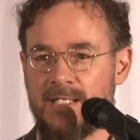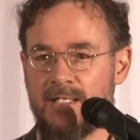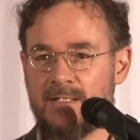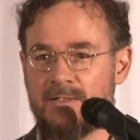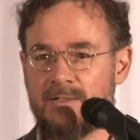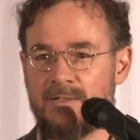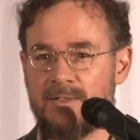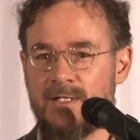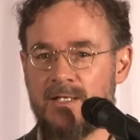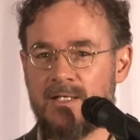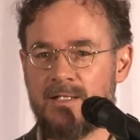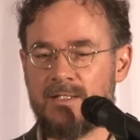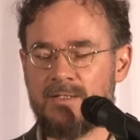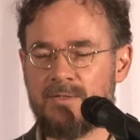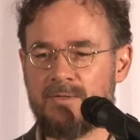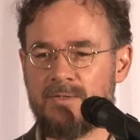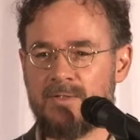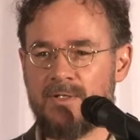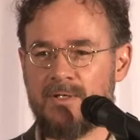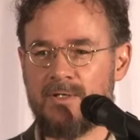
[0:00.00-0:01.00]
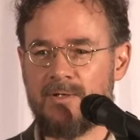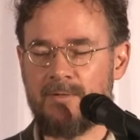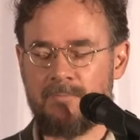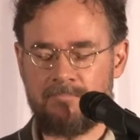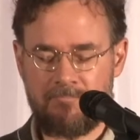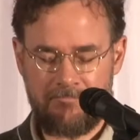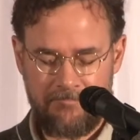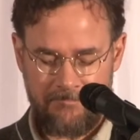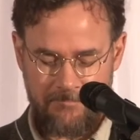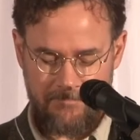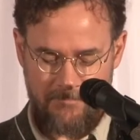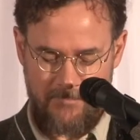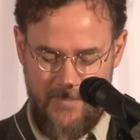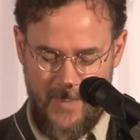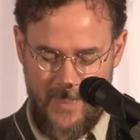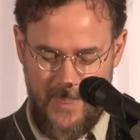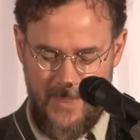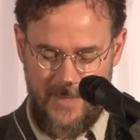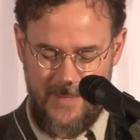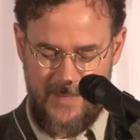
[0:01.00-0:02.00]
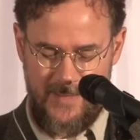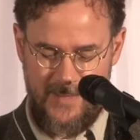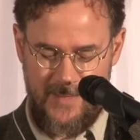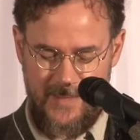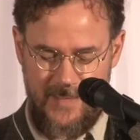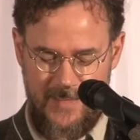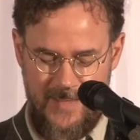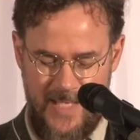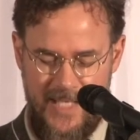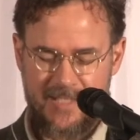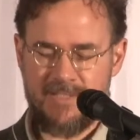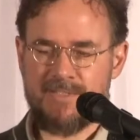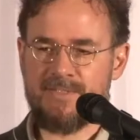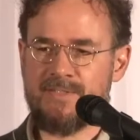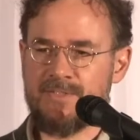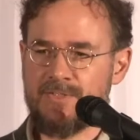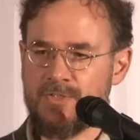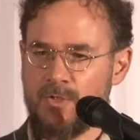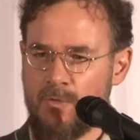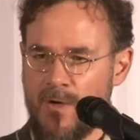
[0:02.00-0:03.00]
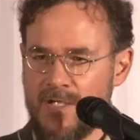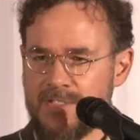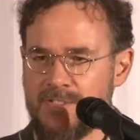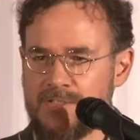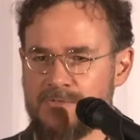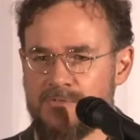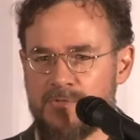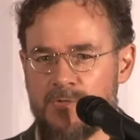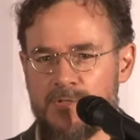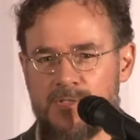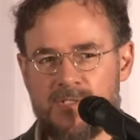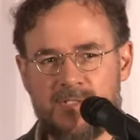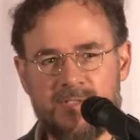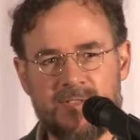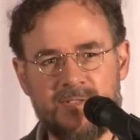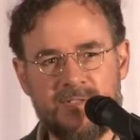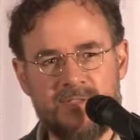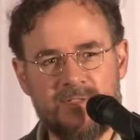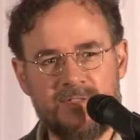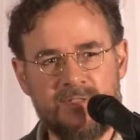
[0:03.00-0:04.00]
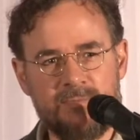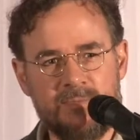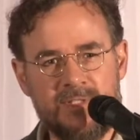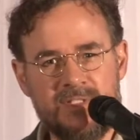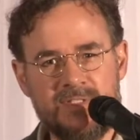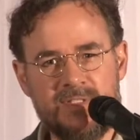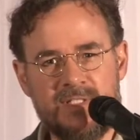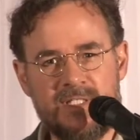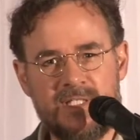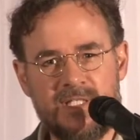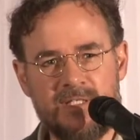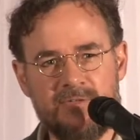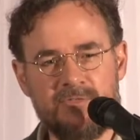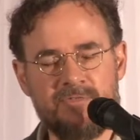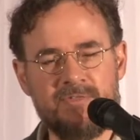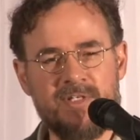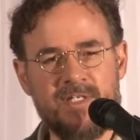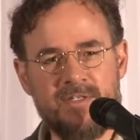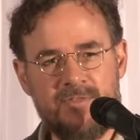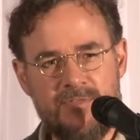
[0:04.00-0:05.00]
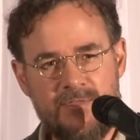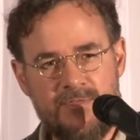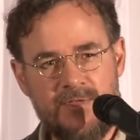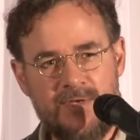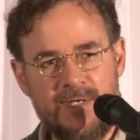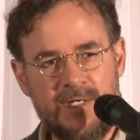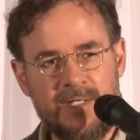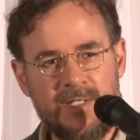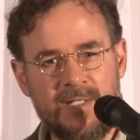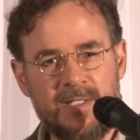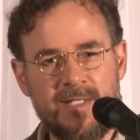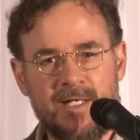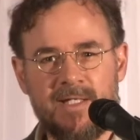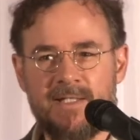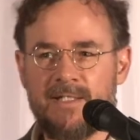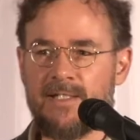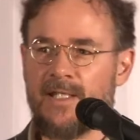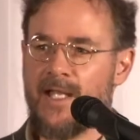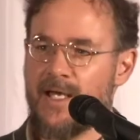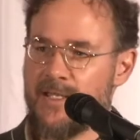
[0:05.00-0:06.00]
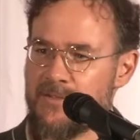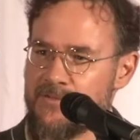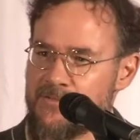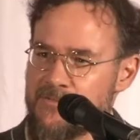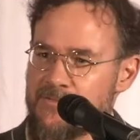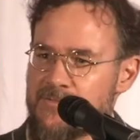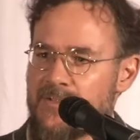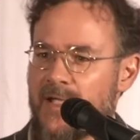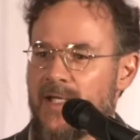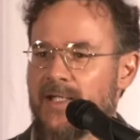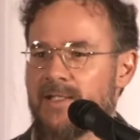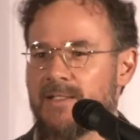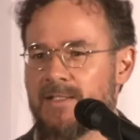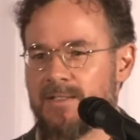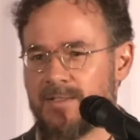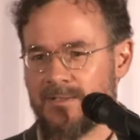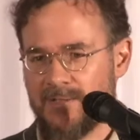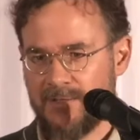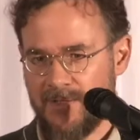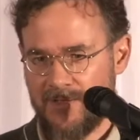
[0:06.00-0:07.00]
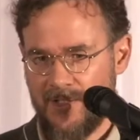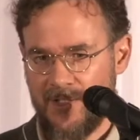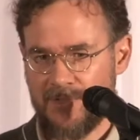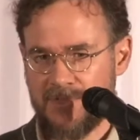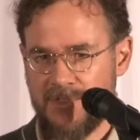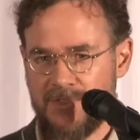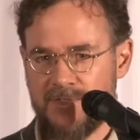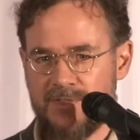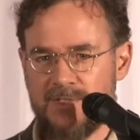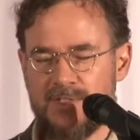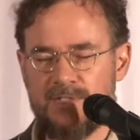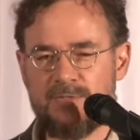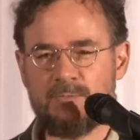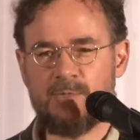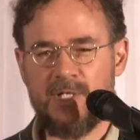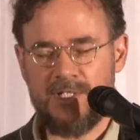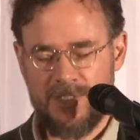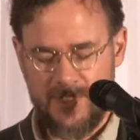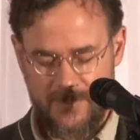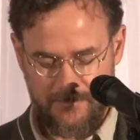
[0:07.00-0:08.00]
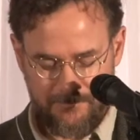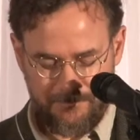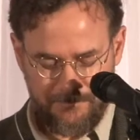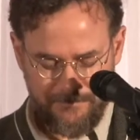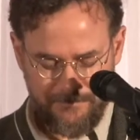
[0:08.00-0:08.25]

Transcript: and, and, um, and that is this quest for simplicity in faith and in life and in artistic expression.